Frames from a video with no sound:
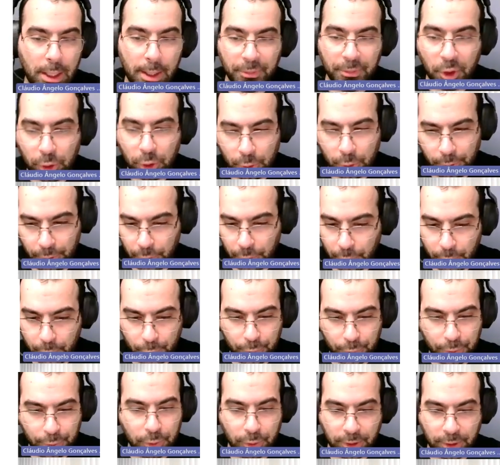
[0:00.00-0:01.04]
I'm not going to
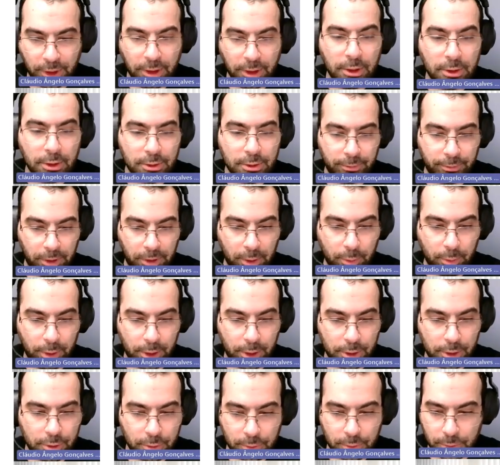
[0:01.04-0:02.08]
go into the details of the
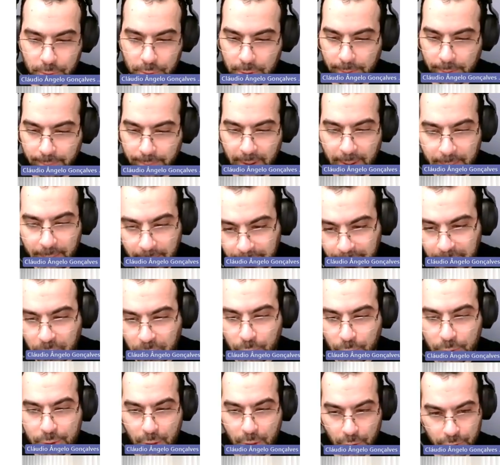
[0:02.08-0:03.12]
equations. I'm
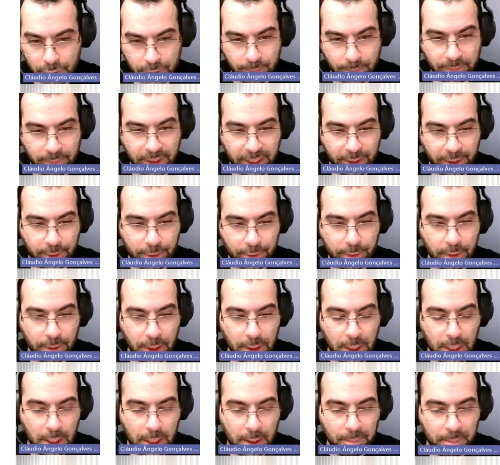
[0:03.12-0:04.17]
happy to discuss them later,
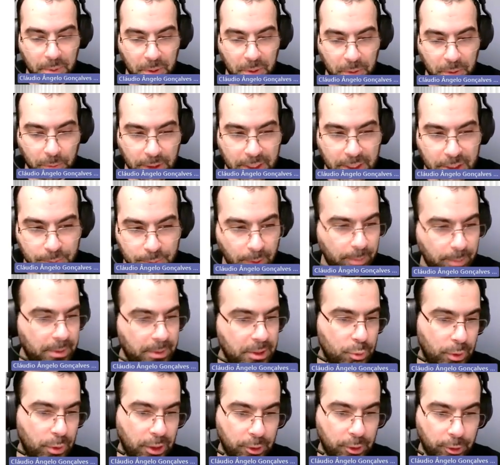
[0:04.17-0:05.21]
but the
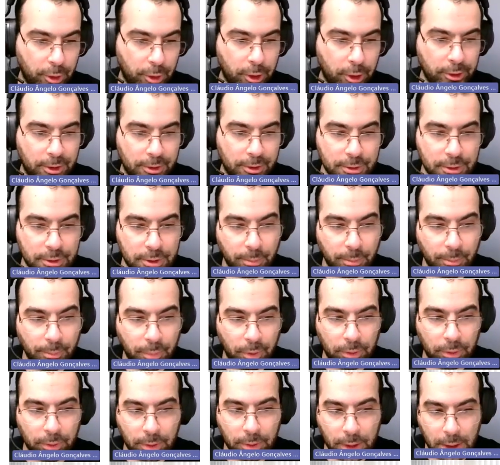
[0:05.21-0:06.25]
experiments we conduct are
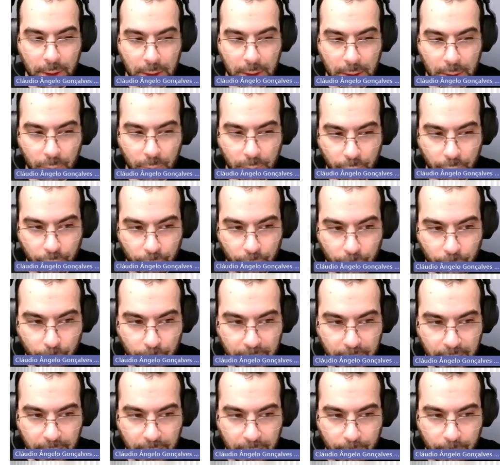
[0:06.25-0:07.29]
simple.
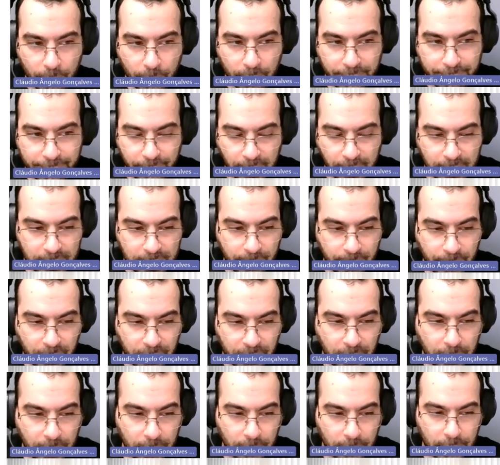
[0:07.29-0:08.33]
We fix a
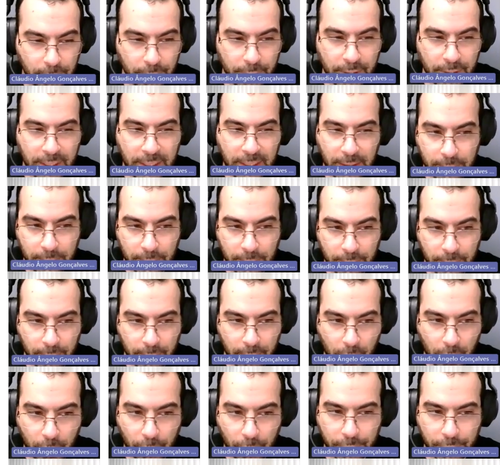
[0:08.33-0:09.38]
particular
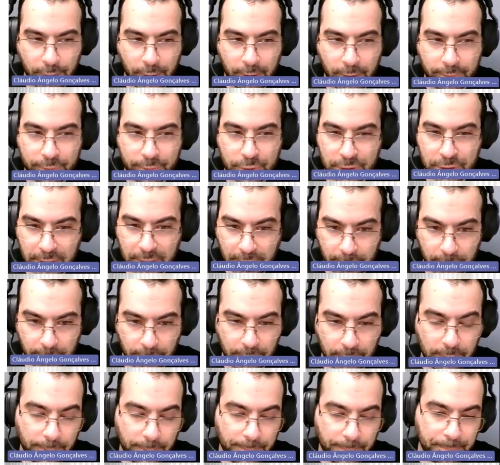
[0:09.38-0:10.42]
heater on and off
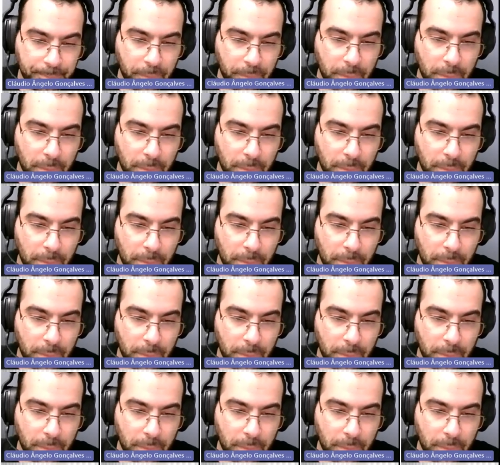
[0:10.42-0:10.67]
signal.